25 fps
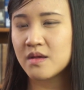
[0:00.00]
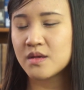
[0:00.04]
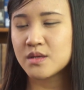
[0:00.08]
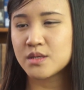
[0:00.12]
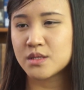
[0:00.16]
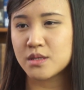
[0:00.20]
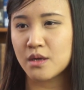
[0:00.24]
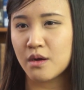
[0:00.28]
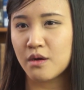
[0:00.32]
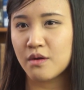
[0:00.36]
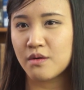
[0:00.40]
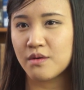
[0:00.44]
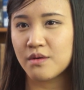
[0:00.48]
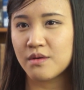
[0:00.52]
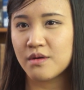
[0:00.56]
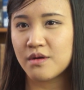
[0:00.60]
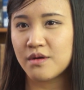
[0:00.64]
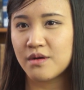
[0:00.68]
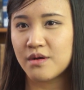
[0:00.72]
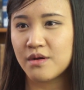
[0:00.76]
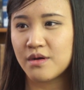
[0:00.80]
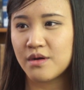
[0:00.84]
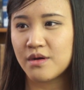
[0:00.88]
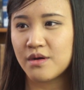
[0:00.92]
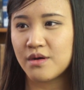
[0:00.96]
So
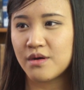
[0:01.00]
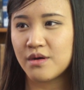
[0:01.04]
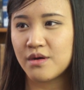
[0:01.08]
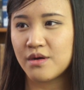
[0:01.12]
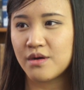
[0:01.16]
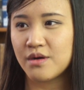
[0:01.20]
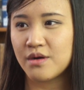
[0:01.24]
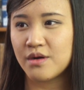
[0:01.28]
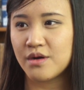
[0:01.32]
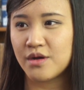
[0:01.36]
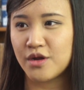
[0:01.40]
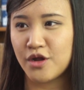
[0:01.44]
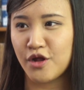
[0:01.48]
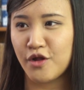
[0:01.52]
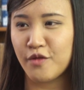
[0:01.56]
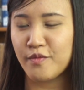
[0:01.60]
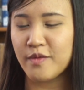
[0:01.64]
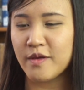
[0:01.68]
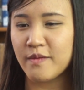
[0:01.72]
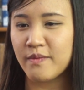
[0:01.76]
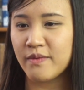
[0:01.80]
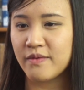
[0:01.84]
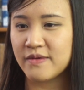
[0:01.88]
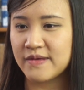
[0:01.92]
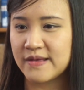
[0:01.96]
a lot of
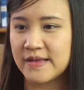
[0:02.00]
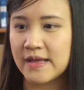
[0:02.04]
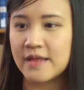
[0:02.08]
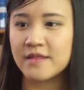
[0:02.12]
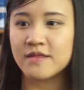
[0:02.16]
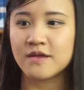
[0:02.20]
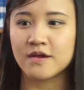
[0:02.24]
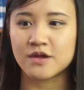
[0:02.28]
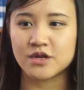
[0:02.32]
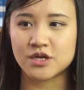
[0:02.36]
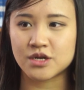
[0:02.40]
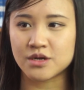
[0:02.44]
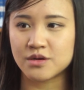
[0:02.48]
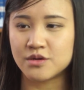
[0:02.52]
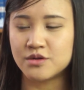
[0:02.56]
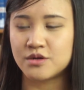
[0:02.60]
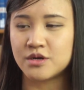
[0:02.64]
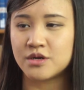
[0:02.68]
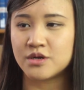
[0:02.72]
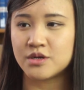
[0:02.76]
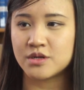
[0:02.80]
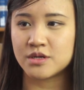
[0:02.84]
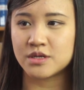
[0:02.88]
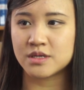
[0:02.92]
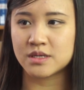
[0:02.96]
people send their
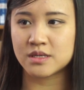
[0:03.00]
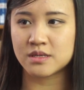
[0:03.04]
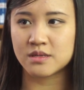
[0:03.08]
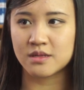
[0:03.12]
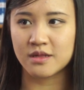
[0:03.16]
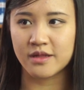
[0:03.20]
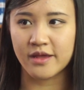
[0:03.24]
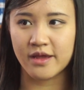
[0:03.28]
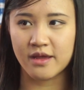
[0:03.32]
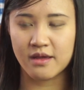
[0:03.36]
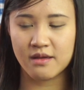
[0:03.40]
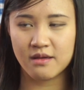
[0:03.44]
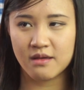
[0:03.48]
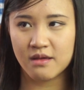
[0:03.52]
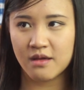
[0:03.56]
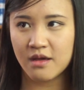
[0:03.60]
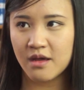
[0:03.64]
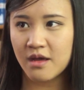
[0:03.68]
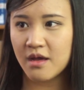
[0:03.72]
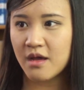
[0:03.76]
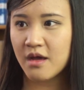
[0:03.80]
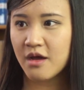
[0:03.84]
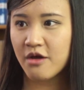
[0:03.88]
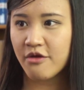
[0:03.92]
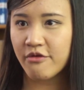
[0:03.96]
children to like
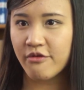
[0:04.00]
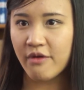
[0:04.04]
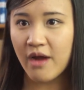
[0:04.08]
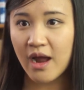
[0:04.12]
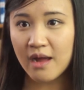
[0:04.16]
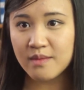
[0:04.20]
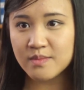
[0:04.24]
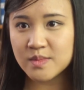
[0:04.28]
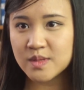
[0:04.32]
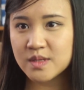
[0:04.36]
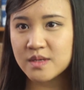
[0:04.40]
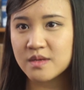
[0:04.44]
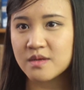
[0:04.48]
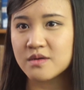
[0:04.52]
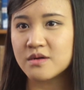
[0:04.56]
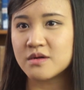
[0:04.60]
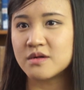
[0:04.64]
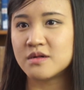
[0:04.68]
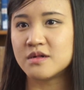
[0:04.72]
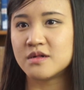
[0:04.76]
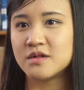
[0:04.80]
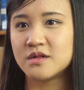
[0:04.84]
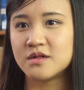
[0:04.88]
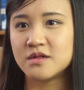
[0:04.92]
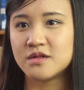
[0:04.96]
cram
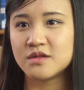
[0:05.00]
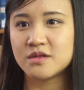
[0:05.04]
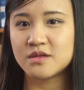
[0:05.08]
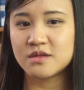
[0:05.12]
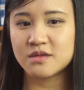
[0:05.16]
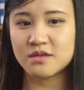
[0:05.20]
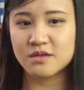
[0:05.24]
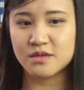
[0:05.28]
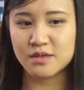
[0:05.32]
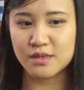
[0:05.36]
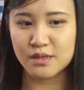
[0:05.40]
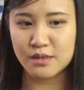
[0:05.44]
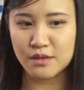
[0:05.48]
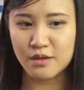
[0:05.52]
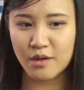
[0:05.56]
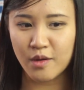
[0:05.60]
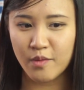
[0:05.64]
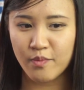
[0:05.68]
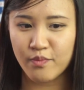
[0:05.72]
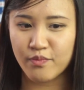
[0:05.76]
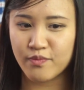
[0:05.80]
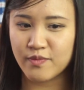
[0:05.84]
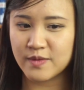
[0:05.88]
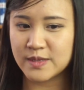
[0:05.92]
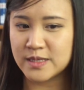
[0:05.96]
school,
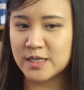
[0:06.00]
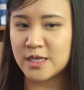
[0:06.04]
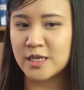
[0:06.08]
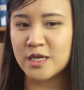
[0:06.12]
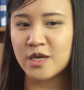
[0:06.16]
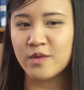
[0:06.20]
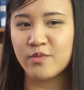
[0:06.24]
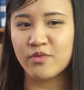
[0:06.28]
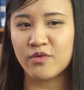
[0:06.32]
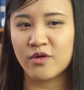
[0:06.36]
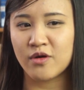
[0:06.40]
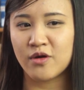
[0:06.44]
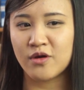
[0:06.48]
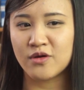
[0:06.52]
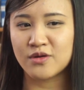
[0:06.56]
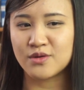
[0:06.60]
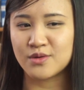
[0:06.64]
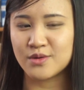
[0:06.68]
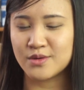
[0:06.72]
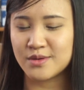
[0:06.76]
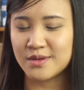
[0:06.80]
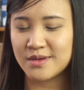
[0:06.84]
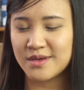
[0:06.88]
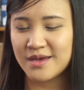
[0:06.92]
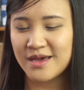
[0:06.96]
to study abroad
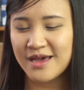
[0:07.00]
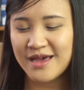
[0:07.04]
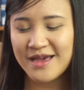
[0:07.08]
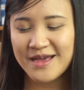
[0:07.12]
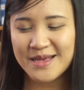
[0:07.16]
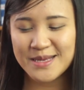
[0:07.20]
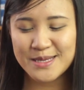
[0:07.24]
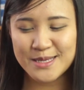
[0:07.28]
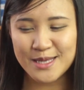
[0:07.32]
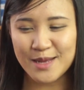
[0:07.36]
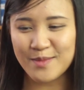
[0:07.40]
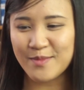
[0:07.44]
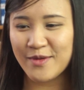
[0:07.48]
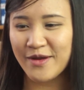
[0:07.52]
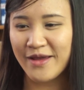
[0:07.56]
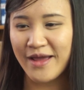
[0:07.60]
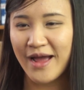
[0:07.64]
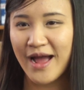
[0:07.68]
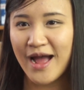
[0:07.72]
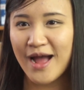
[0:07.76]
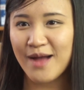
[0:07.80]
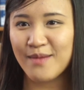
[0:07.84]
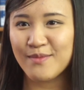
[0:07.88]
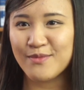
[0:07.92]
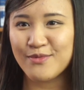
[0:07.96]
or summer
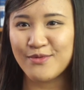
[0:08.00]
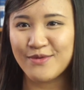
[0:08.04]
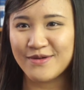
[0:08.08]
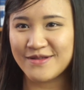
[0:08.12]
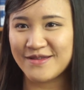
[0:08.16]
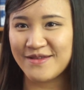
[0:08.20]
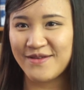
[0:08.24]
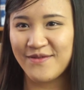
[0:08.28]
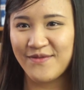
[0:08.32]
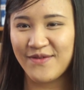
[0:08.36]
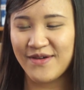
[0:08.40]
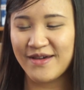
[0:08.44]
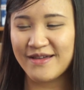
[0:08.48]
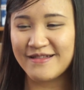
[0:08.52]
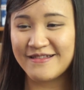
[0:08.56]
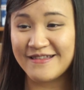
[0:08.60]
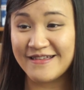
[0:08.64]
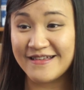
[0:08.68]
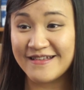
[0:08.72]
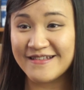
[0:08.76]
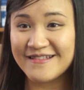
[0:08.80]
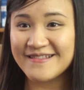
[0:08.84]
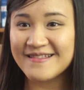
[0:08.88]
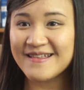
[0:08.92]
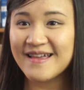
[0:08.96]
camp, whatever it
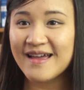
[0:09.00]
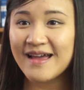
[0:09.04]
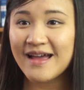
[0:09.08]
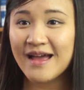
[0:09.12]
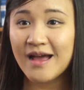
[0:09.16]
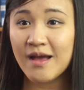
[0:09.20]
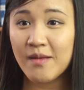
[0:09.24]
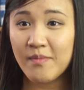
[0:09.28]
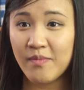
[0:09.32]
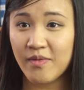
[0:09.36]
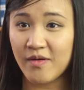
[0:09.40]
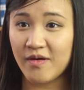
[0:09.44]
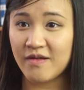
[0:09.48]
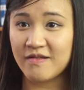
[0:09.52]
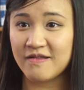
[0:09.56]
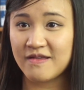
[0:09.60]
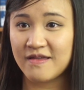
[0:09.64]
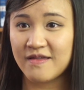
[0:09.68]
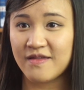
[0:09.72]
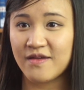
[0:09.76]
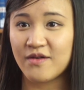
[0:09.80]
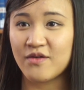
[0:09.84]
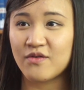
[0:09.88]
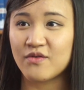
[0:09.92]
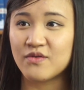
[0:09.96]
is. But
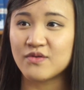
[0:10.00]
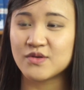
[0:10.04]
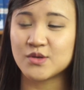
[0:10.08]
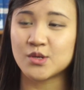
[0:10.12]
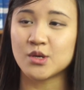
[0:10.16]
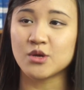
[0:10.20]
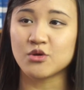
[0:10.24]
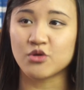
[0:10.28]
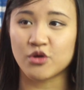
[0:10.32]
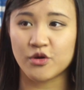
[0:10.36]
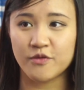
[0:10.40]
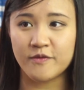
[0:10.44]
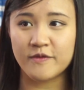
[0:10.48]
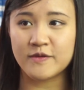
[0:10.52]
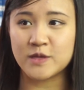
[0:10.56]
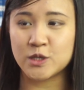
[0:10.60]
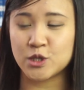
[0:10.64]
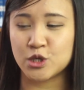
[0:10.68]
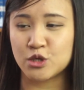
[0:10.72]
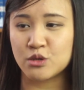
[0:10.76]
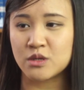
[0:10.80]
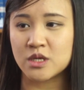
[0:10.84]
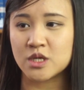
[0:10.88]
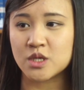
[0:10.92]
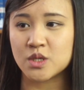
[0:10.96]
there are also a group of
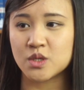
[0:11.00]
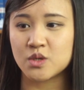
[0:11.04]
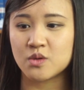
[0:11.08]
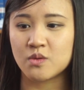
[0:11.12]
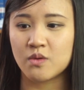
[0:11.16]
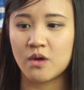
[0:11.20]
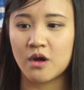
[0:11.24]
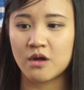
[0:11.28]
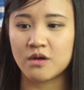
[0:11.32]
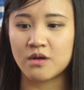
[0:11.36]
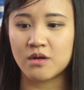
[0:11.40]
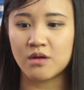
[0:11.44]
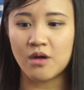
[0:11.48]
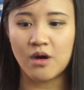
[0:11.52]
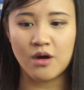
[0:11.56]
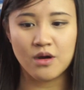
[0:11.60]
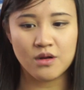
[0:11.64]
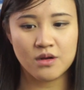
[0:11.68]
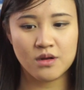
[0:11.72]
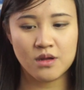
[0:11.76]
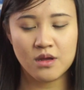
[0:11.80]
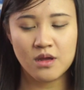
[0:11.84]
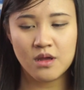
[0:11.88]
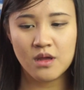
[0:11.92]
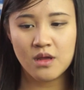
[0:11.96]
students who are
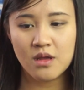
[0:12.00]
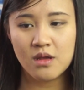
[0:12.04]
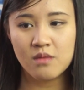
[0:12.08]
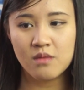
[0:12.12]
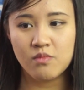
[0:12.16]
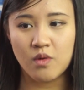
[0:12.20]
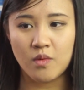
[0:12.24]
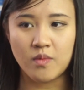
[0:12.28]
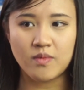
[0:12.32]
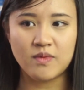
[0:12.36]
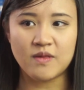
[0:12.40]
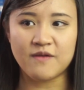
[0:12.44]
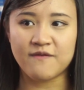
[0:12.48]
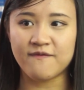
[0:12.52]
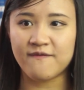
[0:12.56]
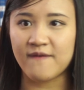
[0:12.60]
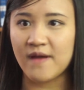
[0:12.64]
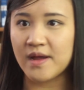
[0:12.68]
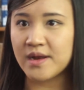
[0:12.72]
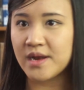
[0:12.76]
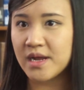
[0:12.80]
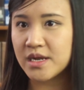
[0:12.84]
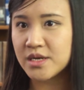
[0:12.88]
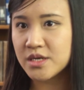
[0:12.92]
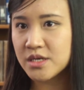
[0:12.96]
not probably
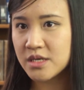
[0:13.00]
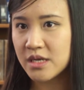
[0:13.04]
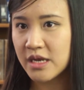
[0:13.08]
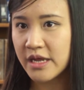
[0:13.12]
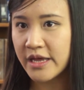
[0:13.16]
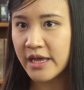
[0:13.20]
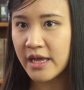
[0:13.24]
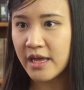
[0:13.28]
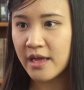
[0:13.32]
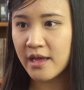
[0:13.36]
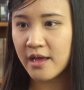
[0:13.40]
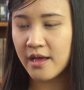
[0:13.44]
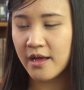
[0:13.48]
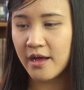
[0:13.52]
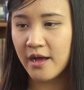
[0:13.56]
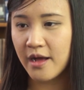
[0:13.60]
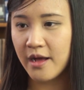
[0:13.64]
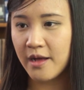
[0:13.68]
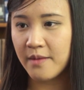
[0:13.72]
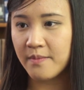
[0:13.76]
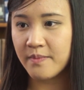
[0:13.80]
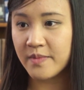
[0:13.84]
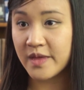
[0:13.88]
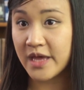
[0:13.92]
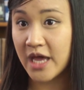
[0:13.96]
financially
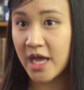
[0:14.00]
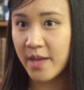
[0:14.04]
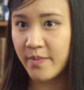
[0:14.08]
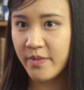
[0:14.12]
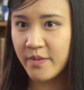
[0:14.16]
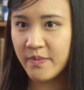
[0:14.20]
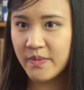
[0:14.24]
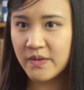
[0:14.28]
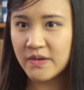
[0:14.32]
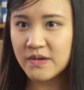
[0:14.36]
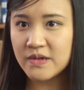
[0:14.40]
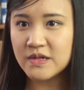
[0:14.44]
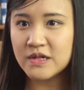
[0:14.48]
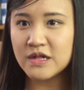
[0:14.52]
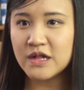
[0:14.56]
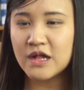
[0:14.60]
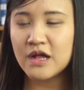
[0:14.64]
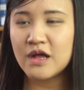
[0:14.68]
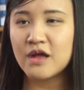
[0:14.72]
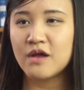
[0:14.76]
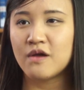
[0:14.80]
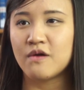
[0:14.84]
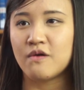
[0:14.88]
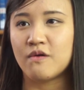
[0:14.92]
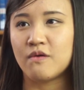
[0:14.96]
capable,
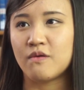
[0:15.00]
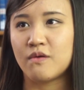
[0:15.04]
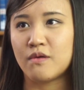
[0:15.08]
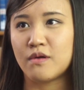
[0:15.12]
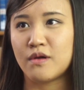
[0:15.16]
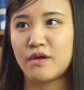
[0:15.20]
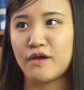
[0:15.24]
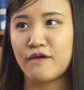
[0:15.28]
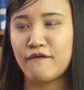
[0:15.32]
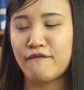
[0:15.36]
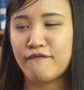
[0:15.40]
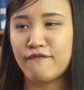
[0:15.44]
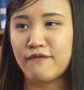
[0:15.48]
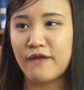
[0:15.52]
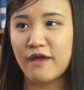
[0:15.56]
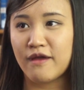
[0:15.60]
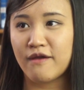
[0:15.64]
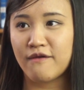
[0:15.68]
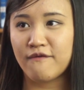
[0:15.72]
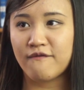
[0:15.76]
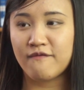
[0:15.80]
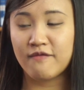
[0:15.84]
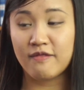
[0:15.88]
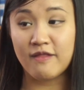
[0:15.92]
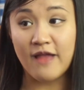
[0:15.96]
or if
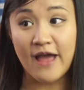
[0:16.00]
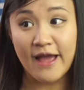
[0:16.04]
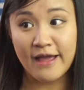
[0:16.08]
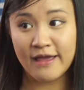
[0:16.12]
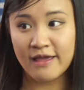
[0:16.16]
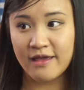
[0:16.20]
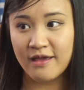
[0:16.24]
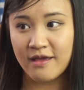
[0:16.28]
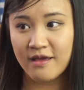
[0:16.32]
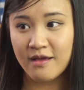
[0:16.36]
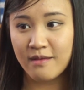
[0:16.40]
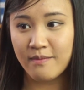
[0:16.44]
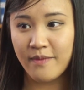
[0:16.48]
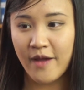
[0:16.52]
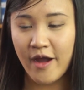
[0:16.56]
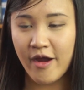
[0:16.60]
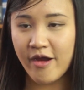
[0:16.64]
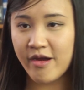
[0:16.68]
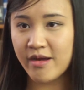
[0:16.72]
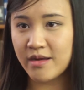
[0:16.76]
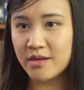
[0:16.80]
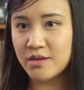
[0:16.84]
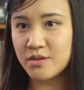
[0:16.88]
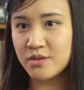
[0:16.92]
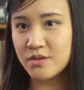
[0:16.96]
they're lacking
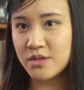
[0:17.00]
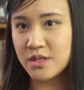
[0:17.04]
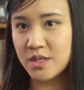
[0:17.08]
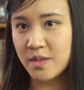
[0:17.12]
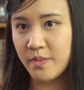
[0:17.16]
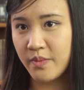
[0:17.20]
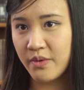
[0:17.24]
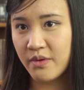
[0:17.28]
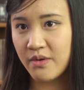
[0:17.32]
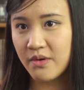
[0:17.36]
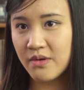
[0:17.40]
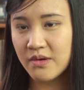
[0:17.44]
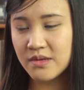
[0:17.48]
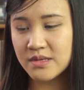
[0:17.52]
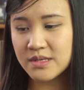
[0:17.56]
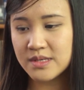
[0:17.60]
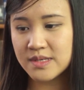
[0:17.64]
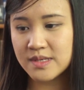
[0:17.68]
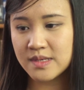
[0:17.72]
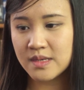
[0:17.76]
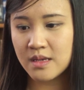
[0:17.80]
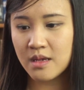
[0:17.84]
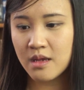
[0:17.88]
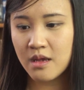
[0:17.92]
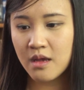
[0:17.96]
parental
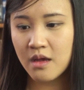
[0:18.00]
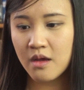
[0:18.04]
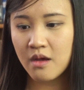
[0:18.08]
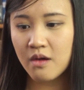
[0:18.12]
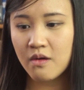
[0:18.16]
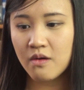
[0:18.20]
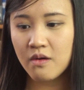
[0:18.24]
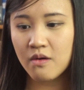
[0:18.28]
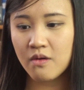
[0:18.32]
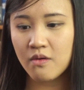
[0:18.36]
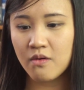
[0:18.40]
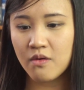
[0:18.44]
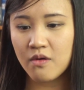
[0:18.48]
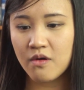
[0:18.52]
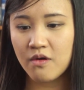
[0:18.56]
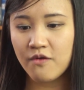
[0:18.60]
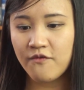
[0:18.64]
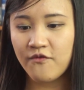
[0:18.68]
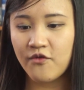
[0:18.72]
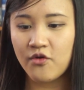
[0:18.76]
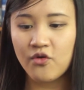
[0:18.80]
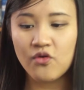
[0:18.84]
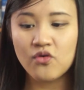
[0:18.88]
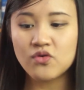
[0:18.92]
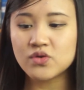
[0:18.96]
supports, or
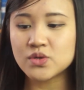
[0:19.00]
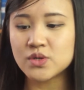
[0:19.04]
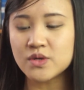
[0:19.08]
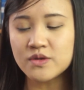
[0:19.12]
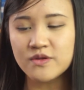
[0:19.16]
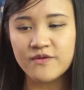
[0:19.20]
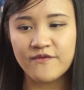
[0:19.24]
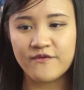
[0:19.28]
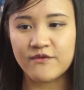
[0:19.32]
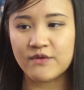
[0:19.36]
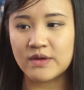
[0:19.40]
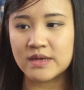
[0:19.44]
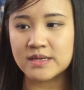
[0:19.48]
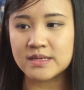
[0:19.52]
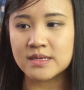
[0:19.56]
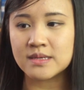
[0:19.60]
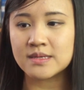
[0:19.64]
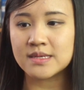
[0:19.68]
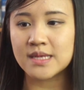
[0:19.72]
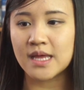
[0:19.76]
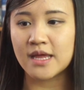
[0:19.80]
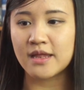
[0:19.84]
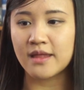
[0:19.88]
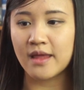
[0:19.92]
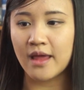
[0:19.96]
for all sorts of
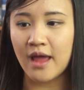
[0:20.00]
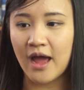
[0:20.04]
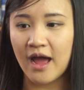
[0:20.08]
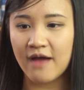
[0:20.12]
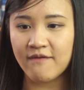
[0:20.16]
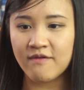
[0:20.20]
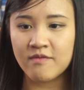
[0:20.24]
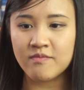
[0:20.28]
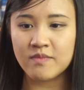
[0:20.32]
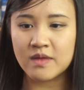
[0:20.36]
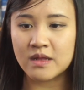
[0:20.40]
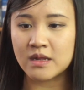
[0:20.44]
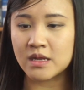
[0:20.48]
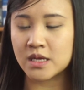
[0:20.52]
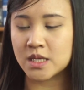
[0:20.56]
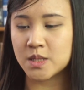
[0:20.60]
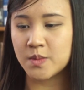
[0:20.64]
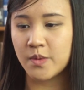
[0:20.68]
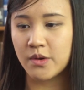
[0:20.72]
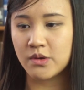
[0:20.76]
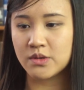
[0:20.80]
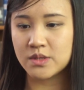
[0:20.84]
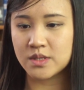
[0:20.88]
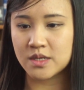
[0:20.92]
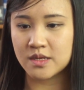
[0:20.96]
reasons that they haven't been
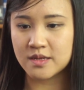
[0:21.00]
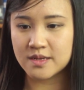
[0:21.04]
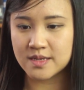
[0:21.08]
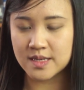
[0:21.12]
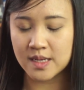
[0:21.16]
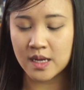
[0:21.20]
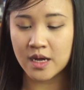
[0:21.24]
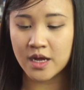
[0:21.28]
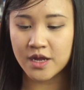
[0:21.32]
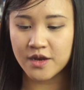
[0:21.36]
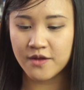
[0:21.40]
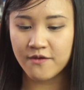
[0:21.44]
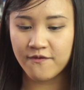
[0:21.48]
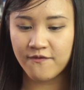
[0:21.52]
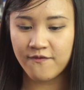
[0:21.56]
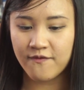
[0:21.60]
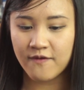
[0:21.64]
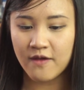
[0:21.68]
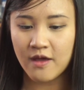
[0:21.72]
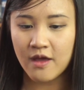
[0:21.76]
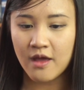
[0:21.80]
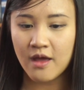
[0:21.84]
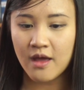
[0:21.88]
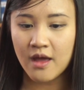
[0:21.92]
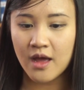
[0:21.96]
exposed to this kind of
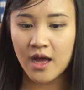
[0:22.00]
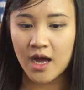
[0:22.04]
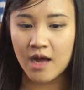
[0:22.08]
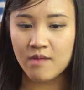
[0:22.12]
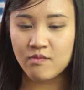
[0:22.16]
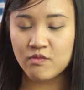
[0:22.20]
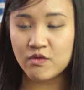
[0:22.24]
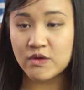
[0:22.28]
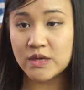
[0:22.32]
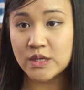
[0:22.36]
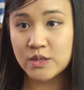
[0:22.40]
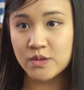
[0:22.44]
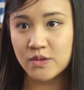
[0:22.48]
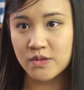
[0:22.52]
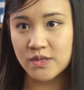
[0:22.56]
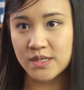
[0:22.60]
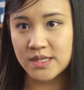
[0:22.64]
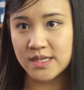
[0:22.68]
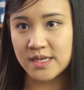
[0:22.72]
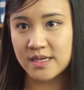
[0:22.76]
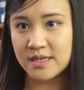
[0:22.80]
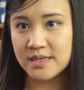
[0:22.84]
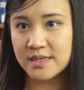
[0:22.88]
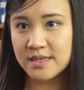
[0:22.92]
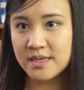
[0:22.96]

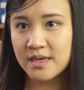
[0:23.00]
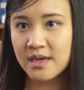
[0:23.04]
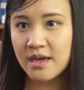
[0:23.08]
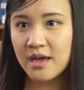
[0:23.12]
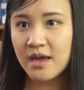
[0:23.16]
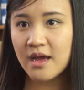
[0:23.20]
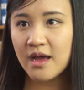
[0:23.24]
resources.